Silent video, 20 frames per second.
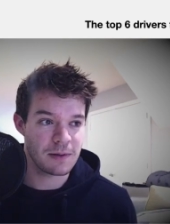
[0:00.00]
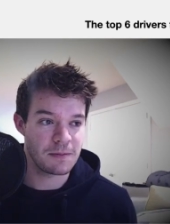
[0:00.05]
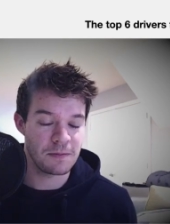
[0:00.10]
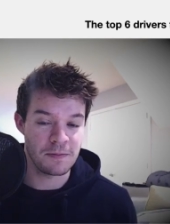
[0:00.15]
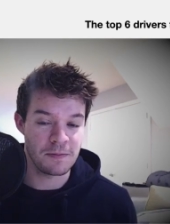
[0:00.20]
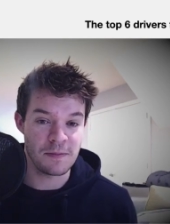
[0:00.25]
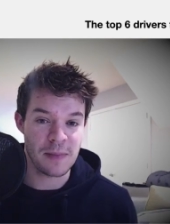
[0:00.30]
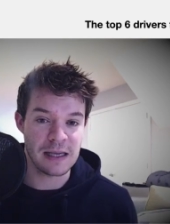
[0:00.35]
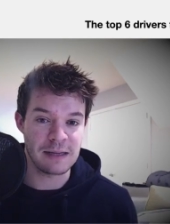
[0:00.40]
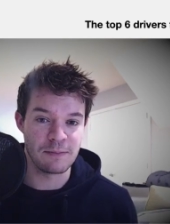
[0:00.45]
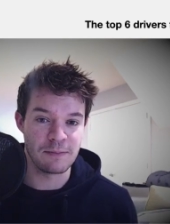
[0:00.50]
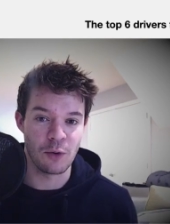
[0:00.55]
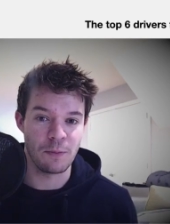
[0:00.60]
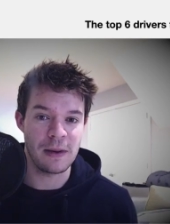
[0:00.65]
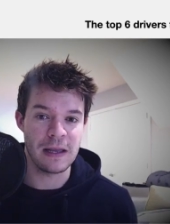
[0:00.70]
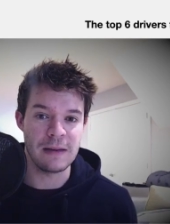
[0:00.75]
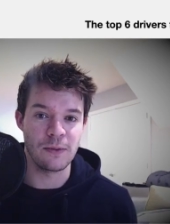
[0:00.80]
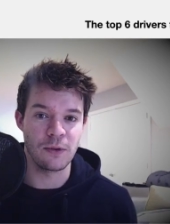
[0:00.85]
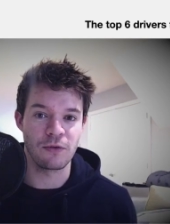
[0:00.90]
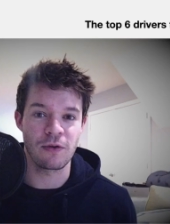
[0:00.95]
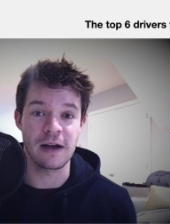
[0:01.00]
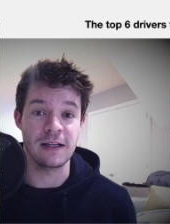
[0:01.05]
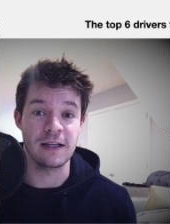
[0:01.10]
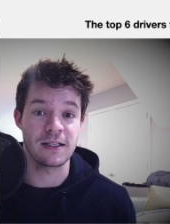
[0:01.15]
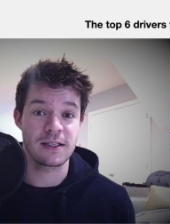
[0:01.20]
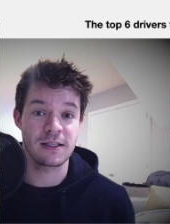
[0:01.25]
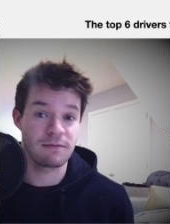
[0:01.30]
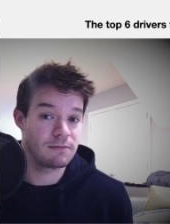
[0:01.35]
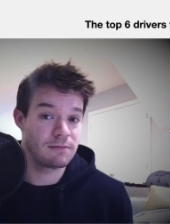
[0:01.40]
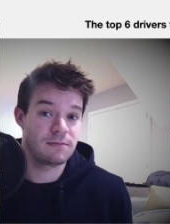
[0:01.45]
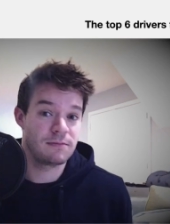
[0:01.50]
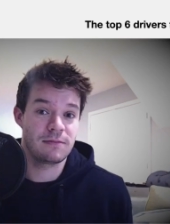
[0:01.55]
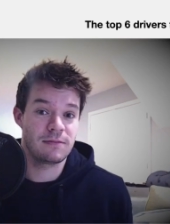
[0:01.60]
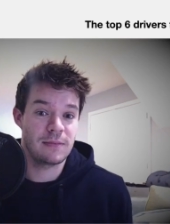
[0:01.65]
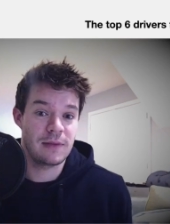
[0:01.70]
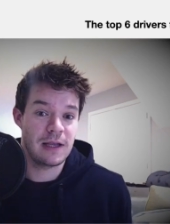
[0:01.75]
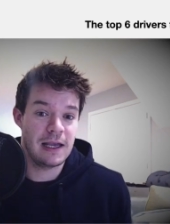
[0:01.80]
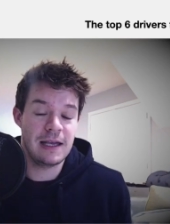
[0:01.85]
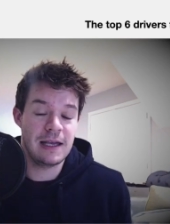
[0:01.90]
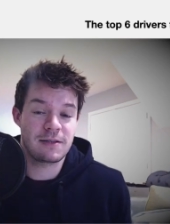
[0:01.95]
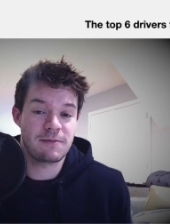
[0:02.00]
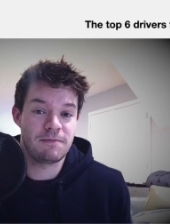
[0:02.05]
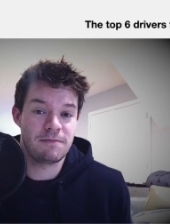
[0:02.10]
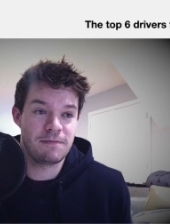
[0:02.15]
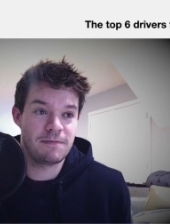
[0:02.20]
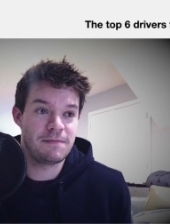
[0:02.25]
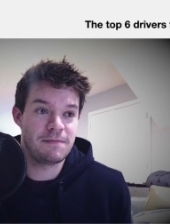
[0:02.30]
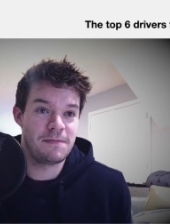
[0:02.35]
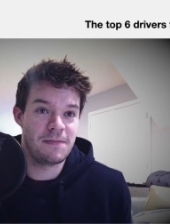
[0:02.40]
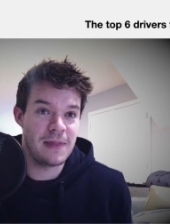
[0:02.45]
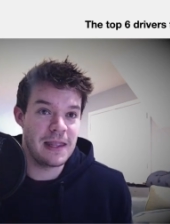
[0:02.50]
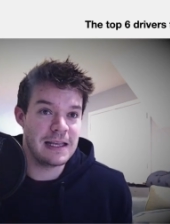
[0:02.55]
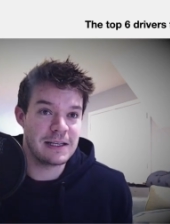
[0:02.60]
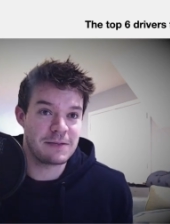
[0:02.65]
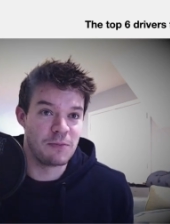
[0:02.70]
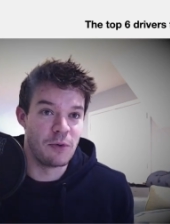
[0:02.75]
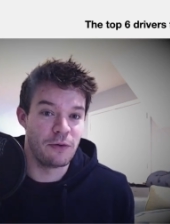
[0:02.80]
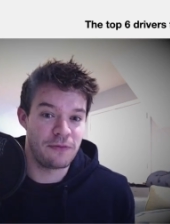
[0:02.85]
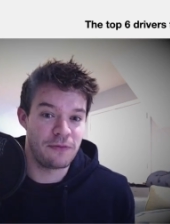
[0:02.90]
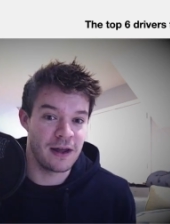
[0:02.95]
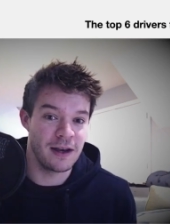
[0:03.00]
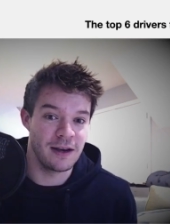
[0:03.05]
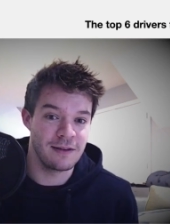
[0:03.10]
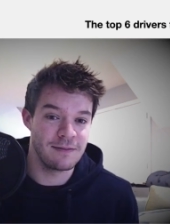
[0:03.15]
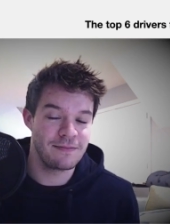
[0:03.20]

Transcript: Make more people race. It's more fun.